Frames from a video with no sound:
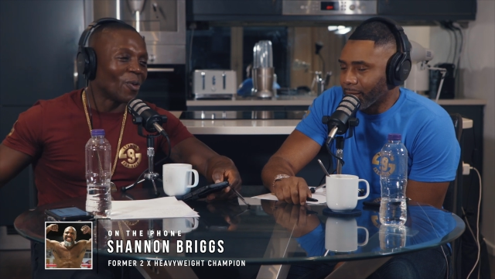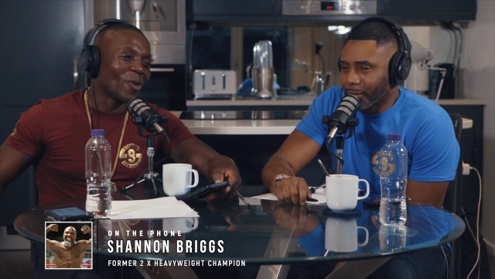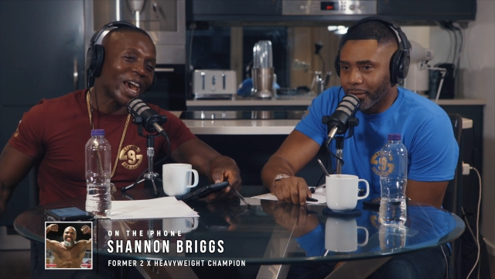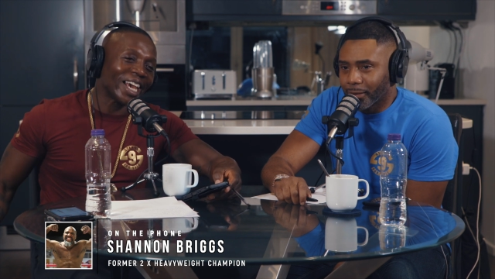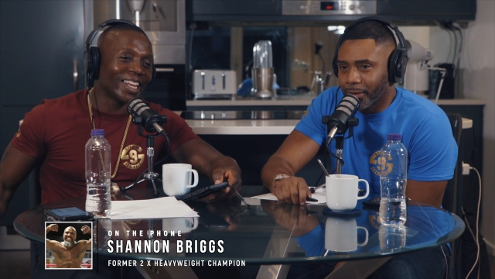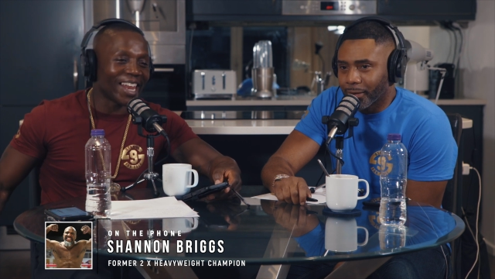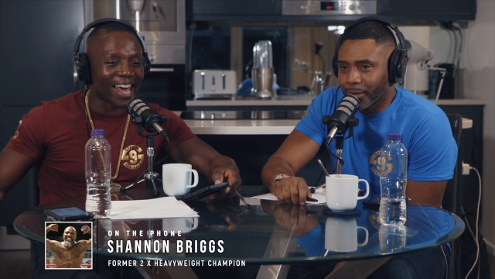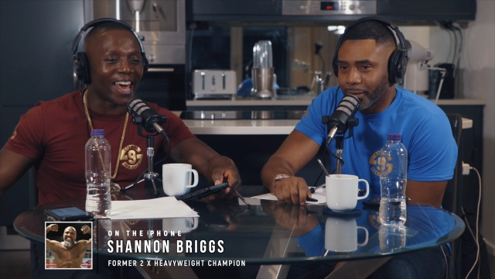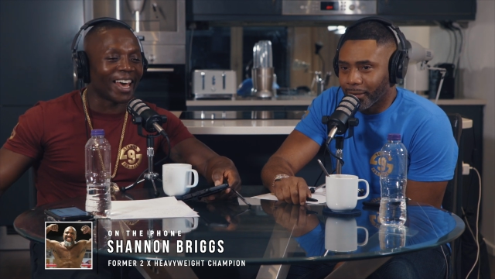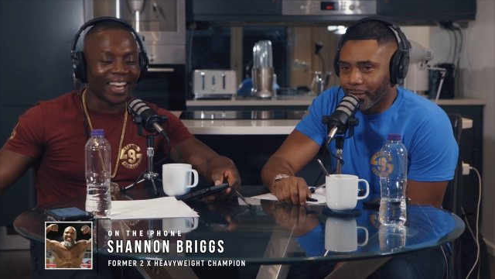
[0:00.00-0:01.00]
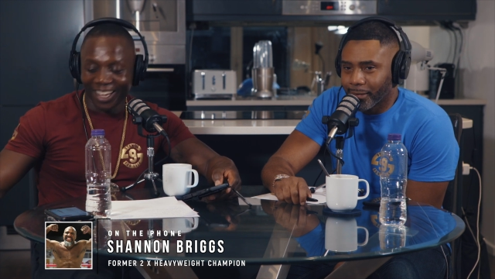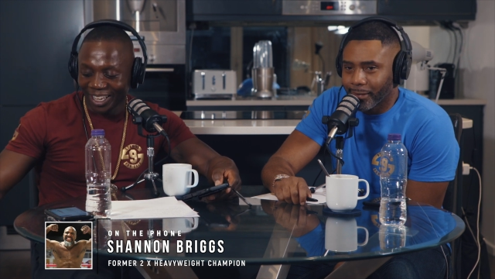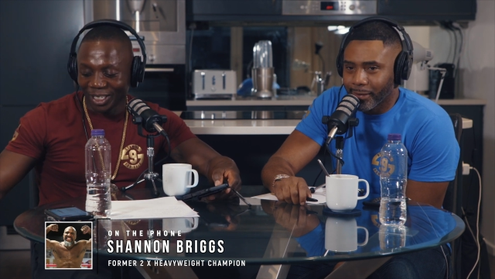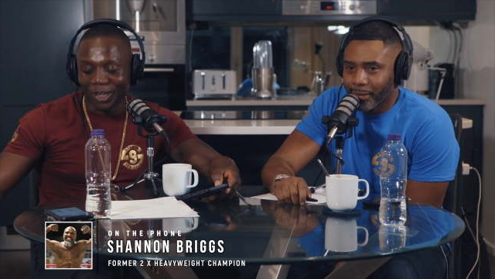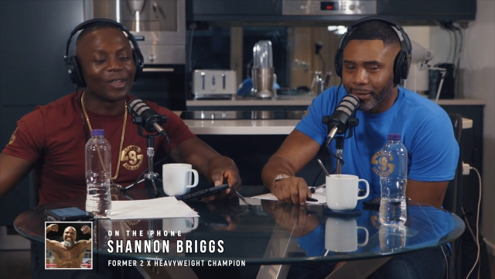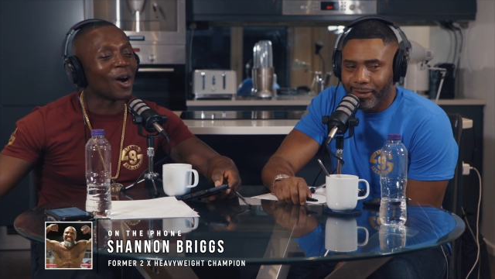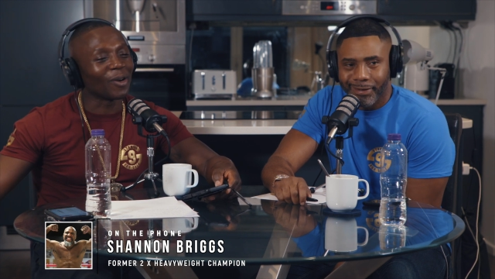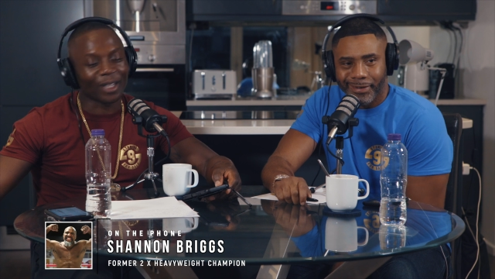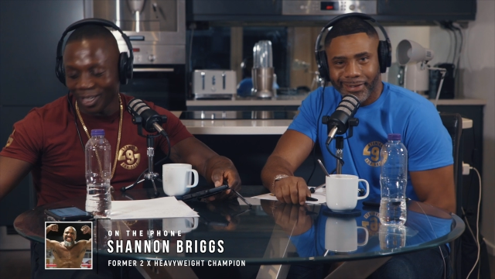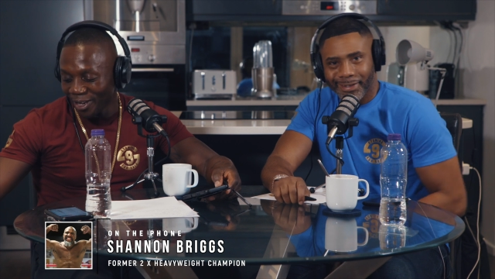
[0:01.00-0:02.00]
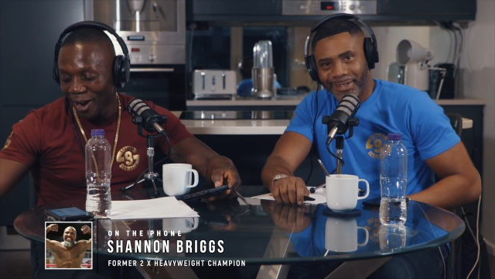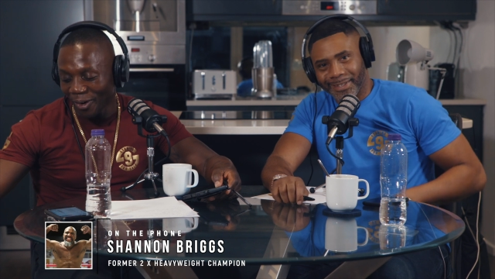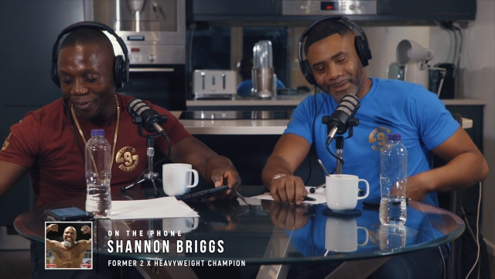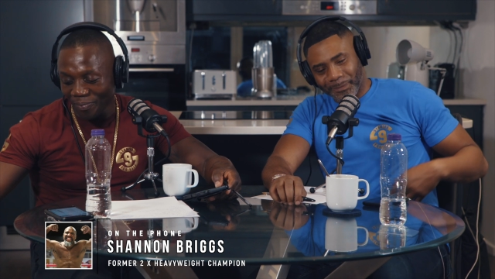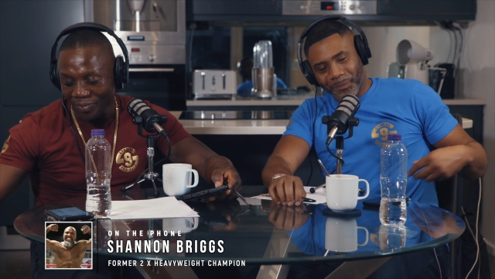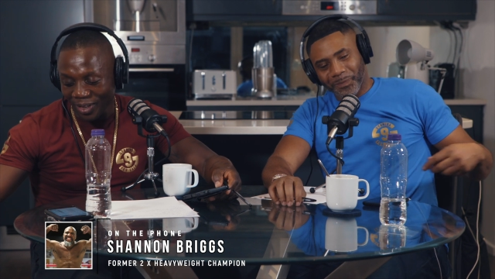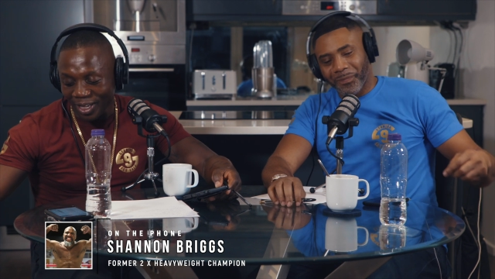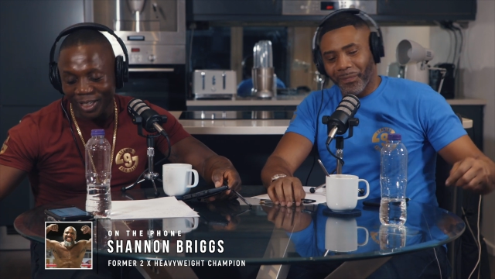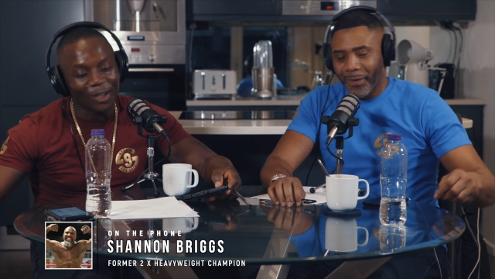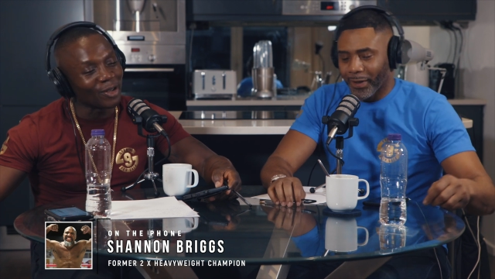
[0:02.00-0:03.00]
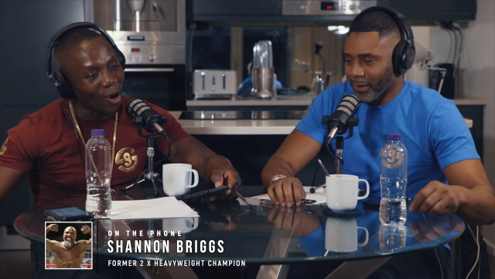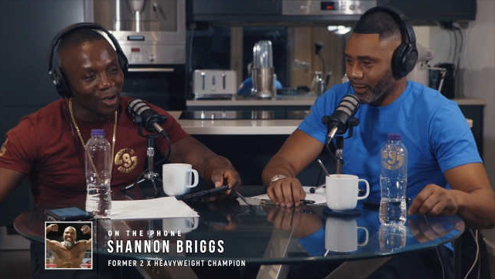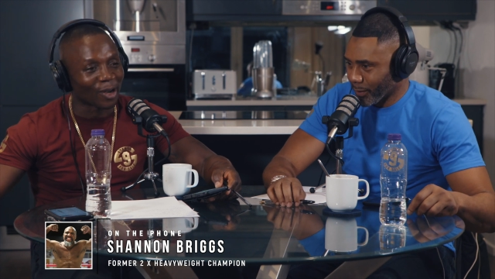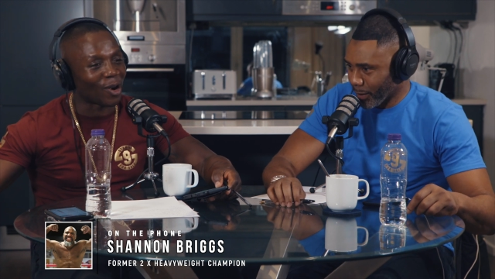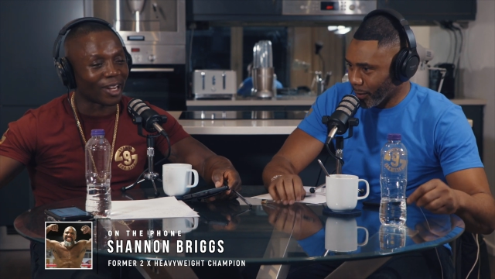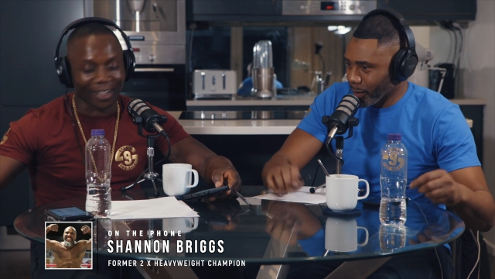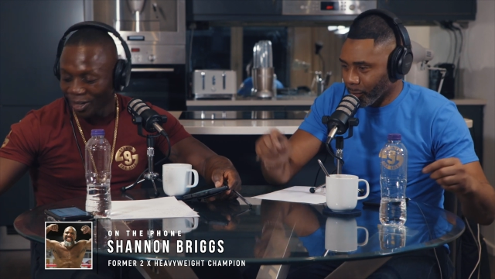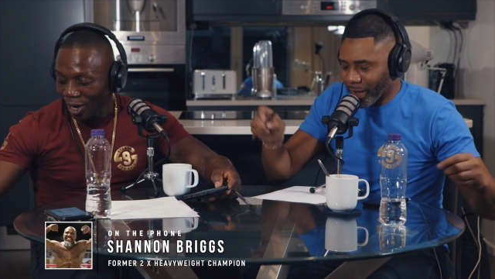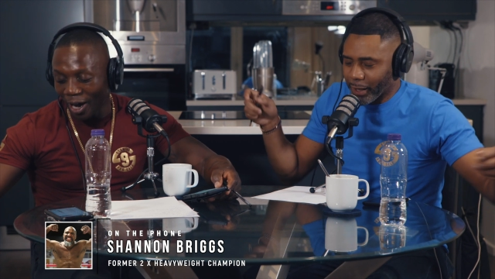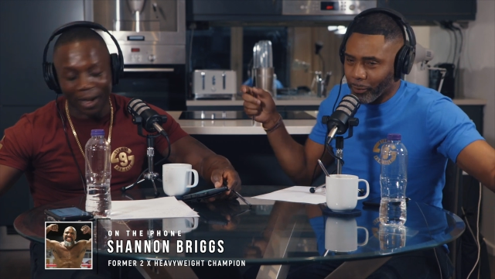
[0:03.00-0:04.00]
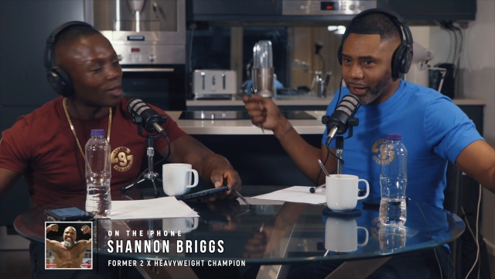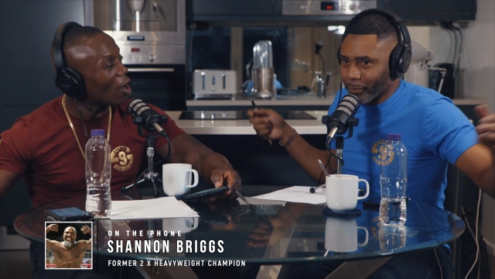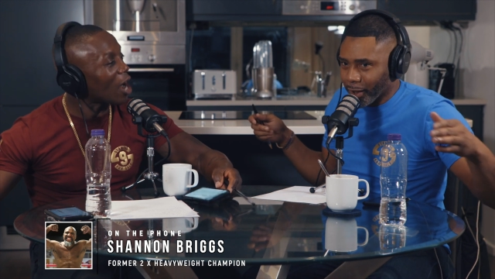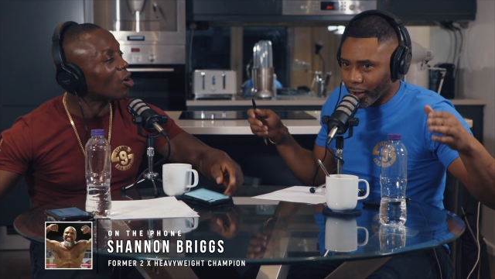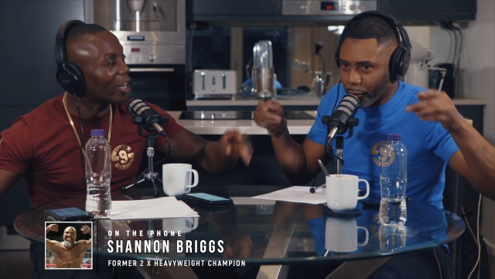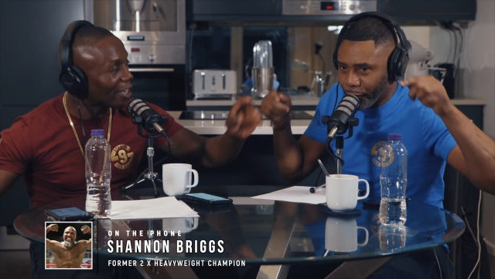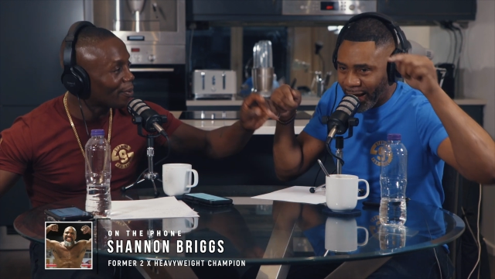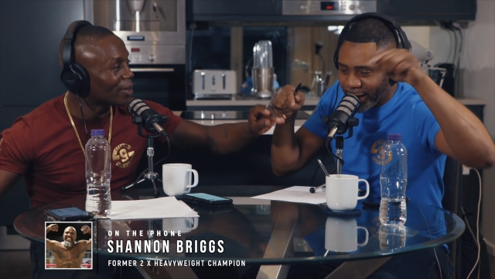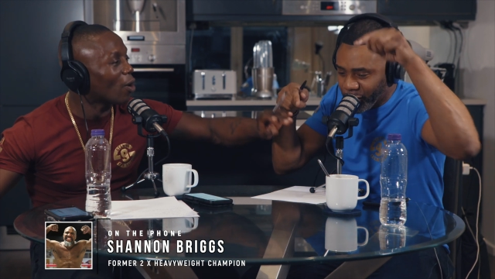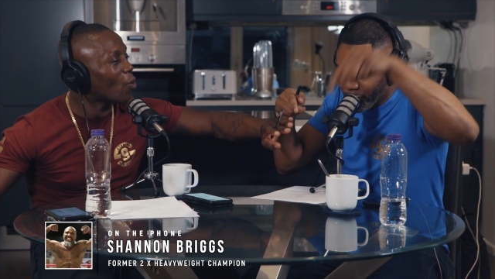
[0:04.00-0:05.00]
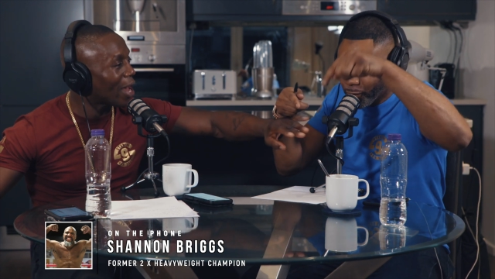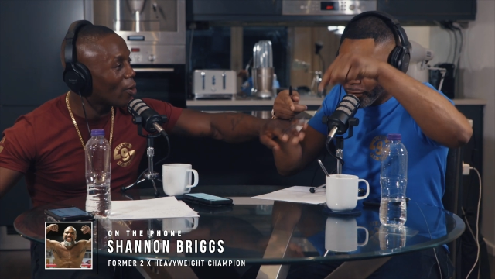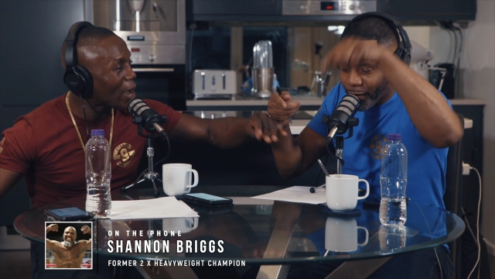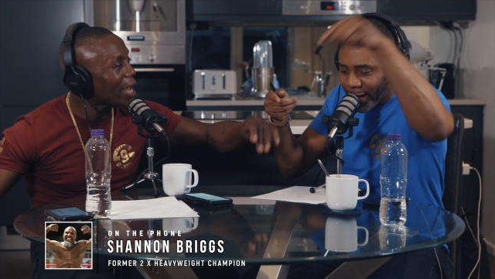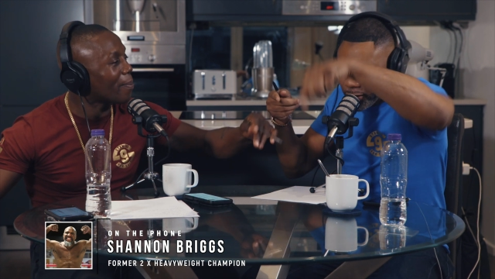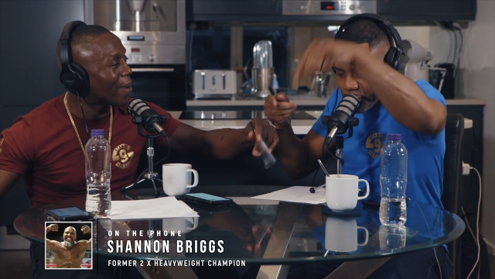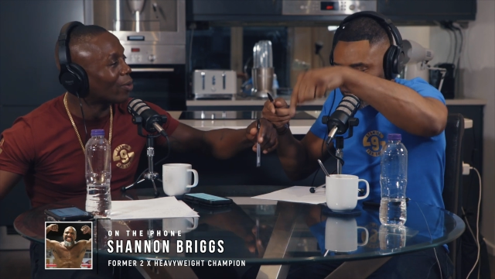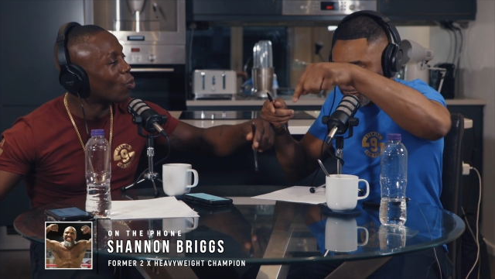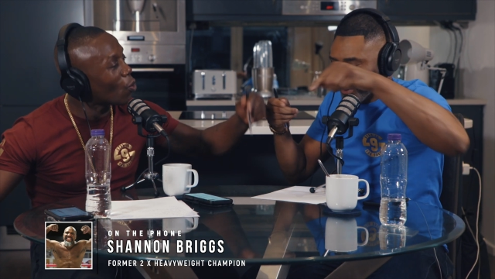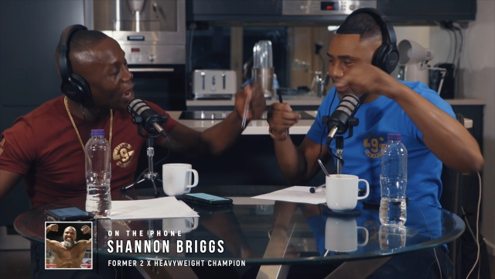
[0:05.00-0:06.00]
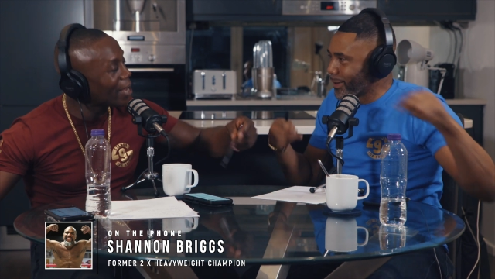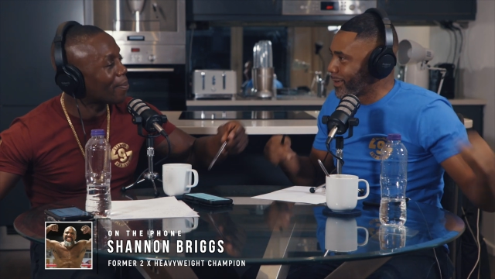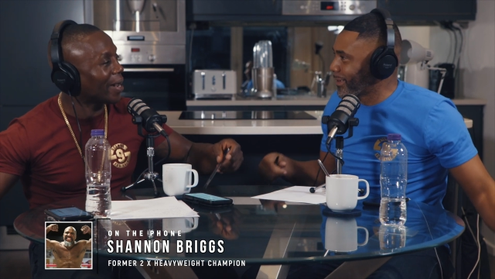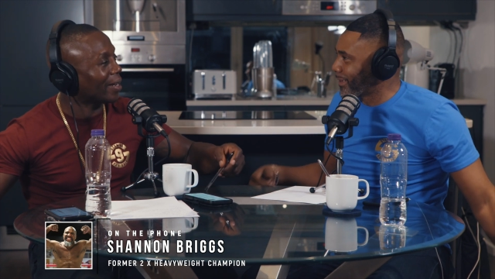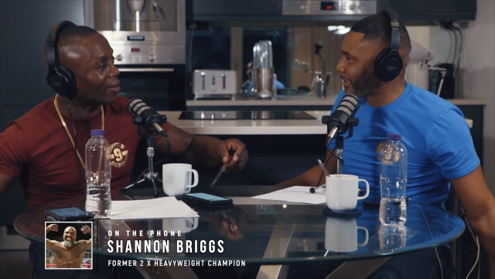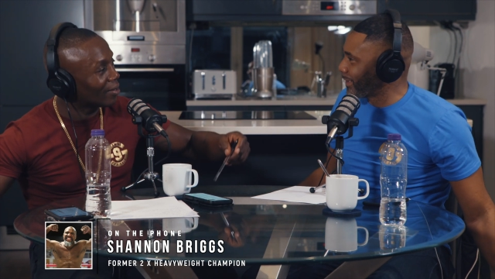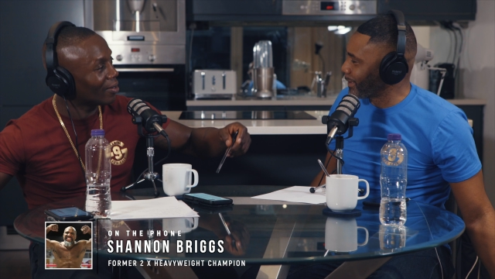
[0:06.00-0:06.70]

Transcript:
Speaker 1: Thank you, wait brother. There. Thank you, brother. You know, you thank know, you, brother. You know you're going. No, wait, what? No, no, I'm gonna give you. No, wait, wait, thank man. You. Wait, man.